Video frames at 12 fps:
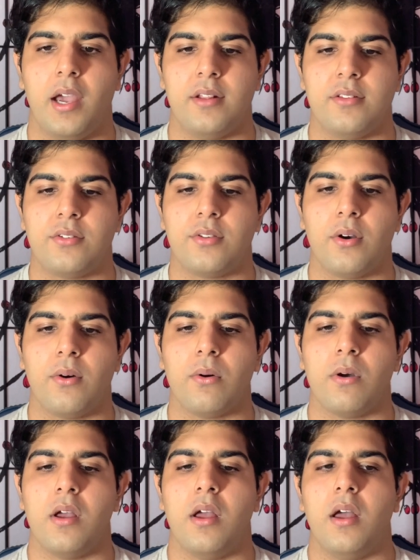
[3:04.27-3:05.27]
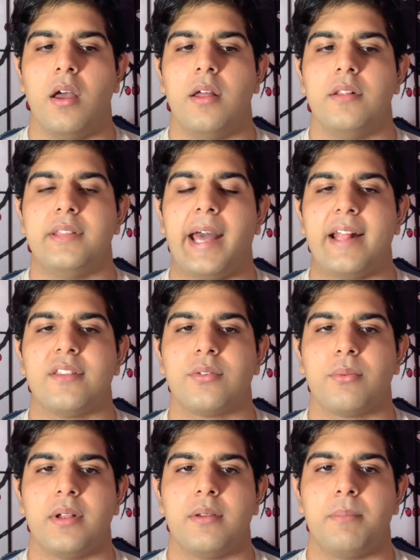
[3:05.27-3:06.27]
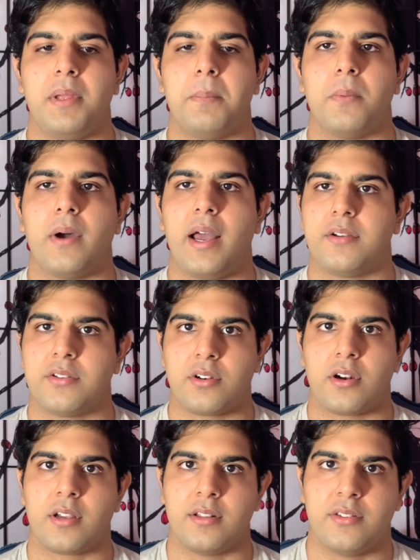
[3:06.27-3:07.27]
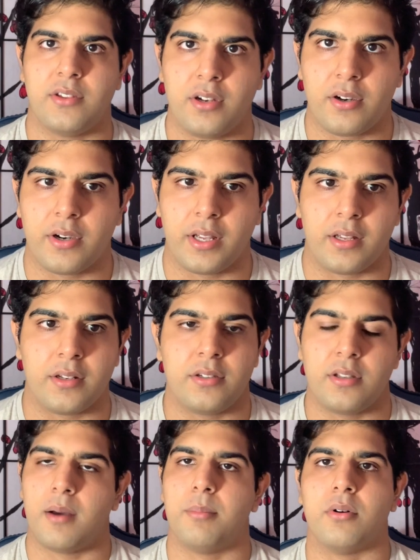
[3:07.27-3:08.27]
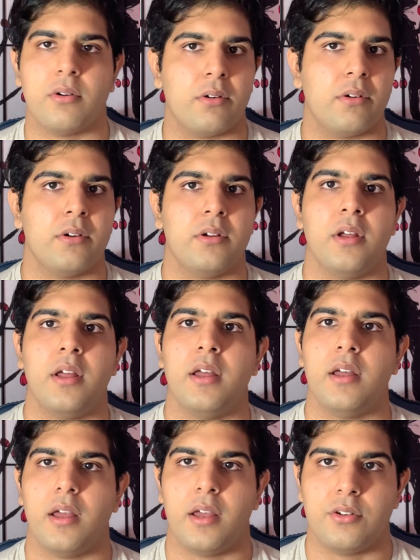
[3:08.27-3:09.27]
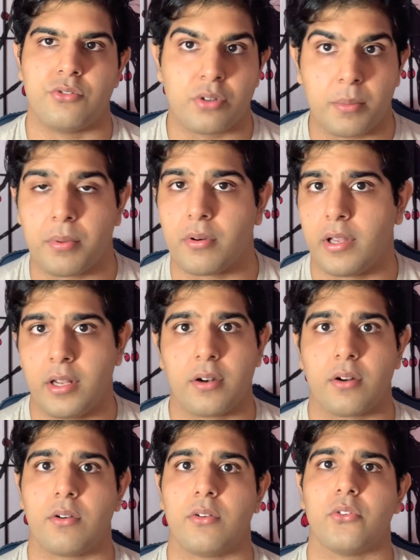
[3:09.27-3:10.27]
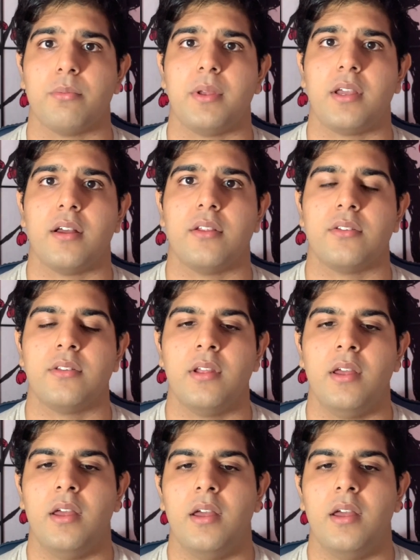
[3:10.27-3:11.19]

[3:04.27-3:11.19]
And so that's when people had to start considering double and triple integrals, because